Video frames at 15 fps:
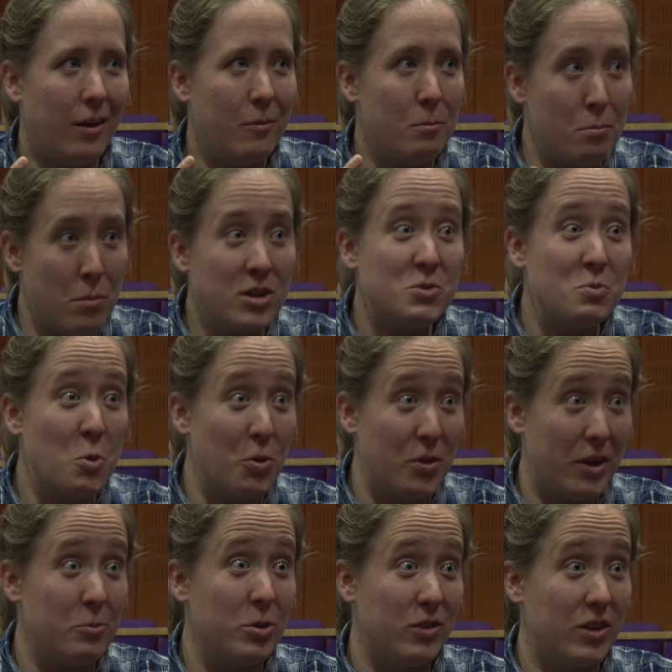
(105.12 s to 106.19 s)
much more
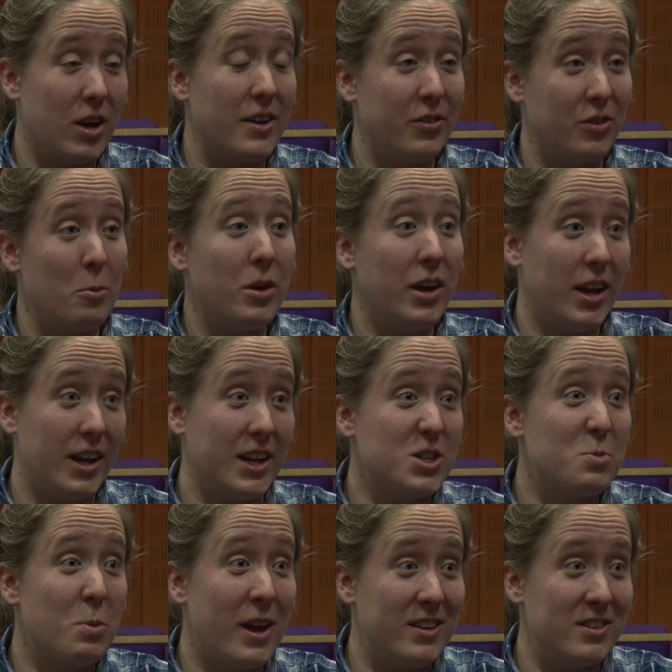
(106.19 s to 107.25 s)
than it would have done if somebody had
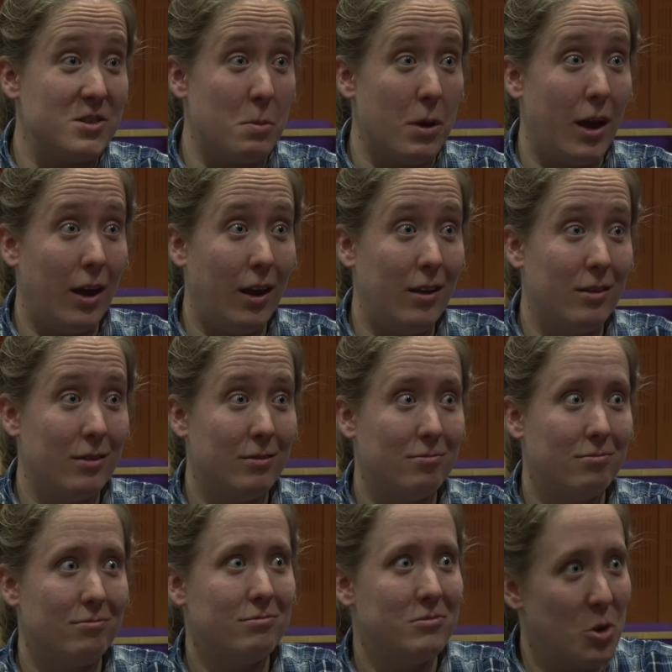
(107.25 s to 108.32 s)
explained to me,
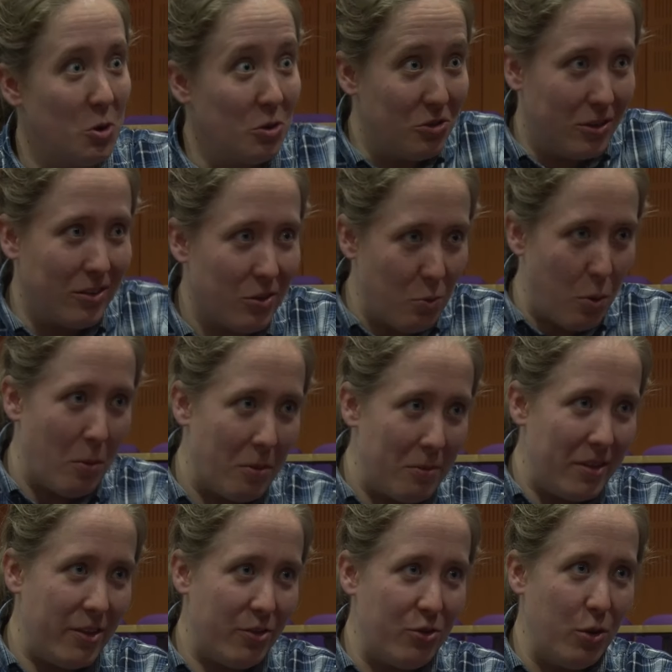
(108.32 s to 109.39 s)
you can do this problem
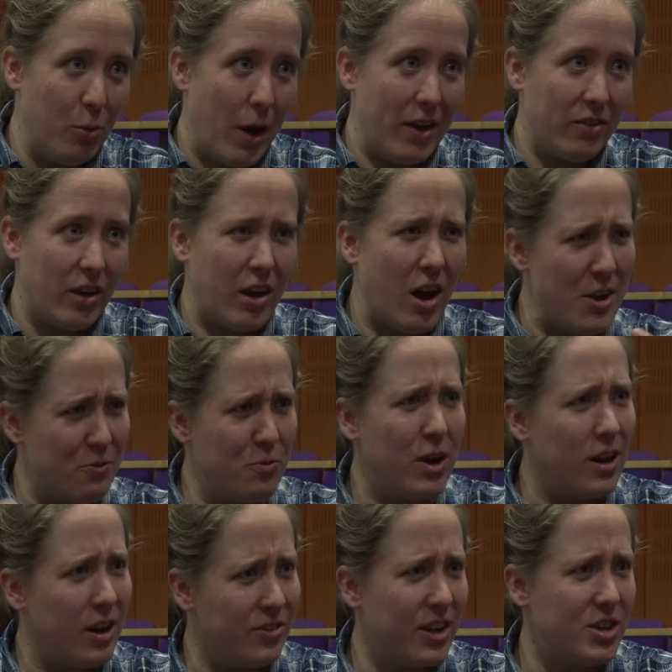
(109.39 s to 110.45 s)
in these two ways. That kind of
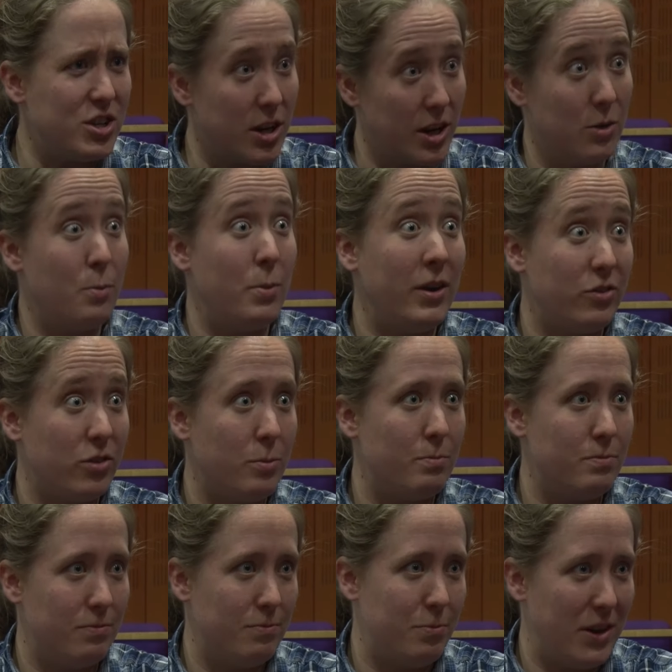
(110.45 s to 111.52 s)
realization I could piece, the,
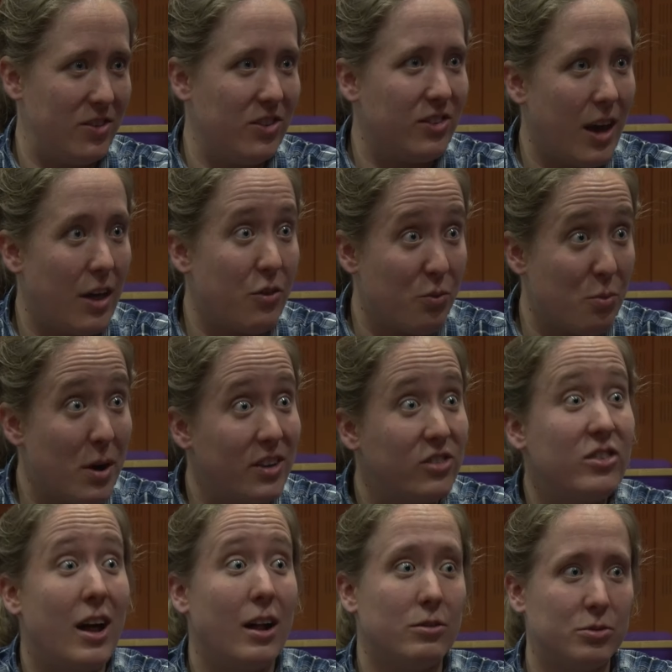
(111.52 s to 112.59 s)
piece it together for
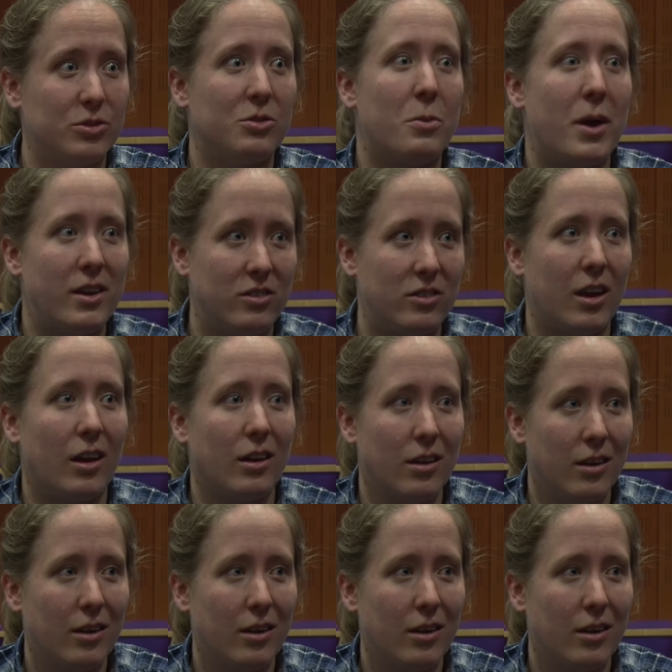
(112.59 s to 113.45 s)
myself was amazing.